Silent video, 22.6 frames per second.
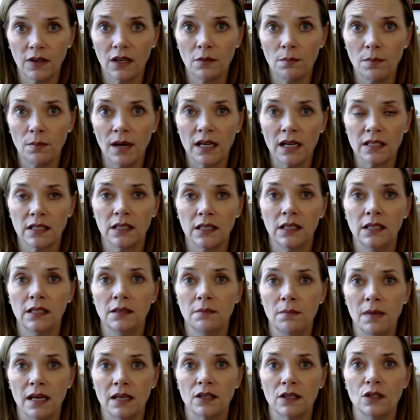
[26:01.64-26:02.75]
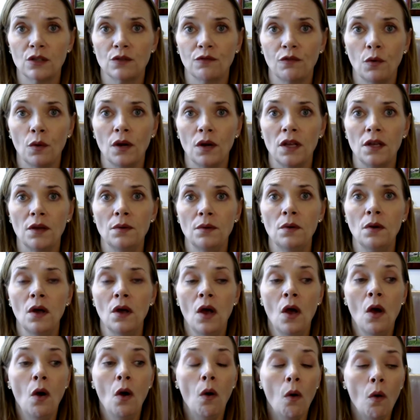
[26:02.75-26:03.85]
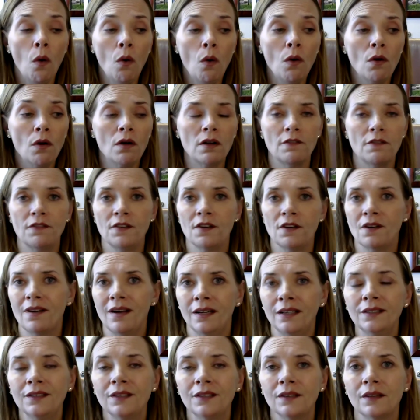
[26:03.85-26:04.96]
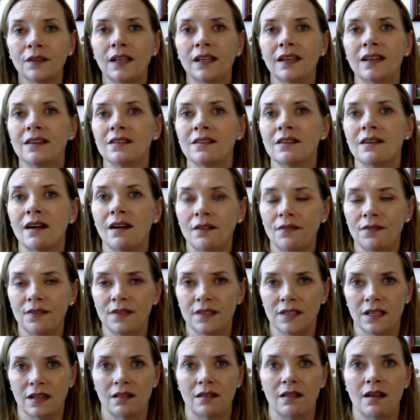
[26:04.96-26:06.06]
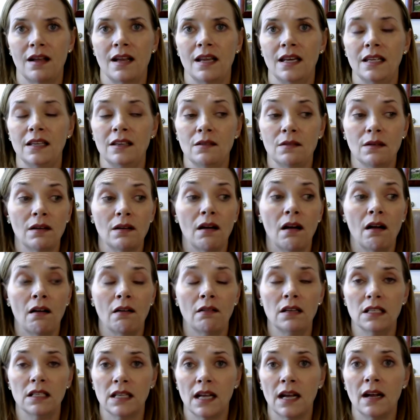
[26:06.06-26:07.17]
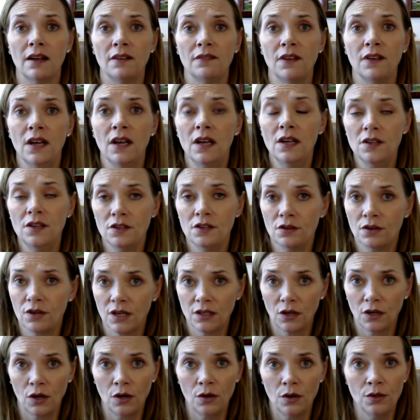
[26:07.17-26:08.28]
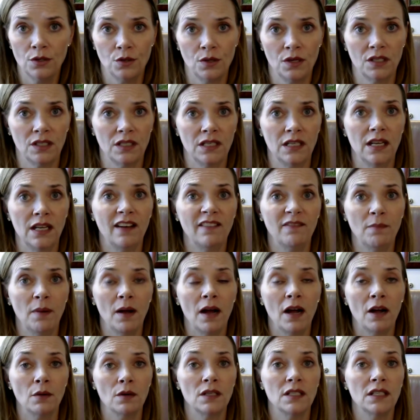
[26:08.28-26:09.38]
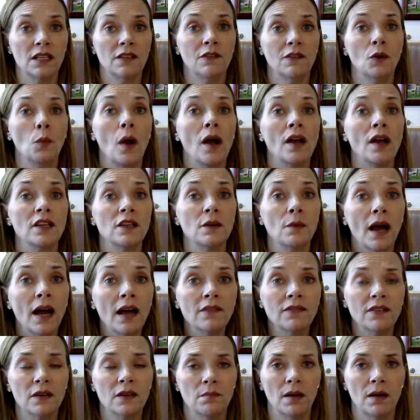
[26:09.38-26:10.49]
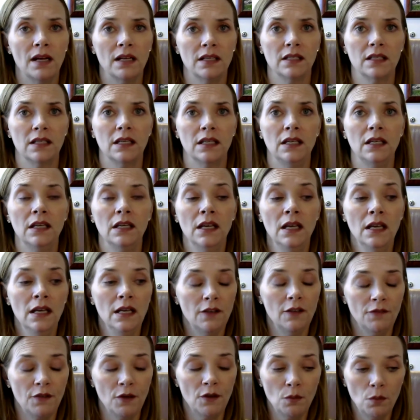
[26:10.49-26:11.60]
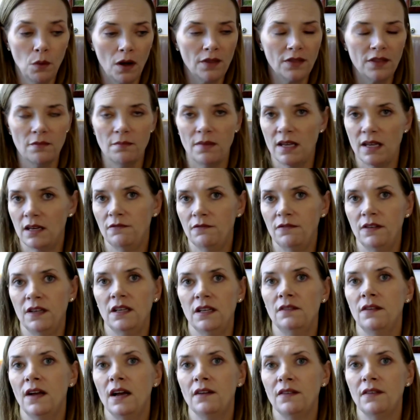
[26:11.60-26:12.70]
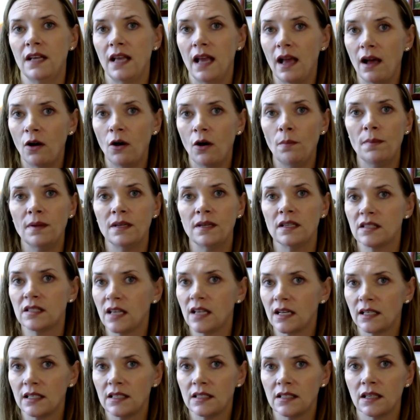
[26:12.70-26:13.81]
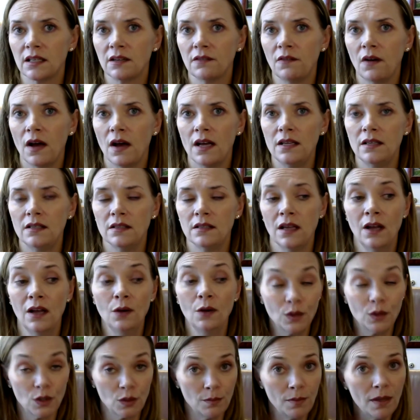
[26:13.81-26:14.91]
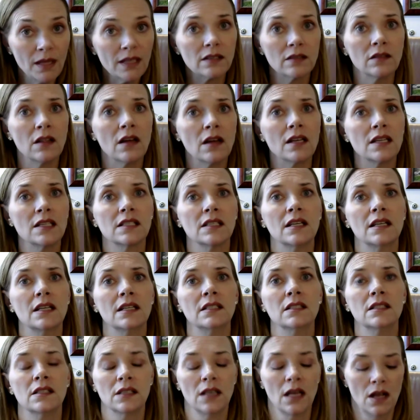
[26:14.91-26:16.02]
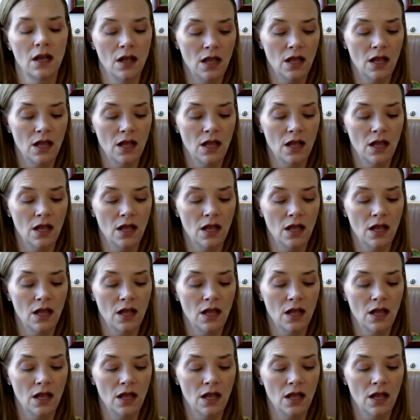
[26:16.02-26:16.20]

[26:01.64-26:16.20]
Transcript: incapacity to manage for you. Or if you're elderly and your health is declining, you can always have your co trustee have powers even while you have capacity. If you want the benefit of having help and a second set of eyes, which makes a lot of sense,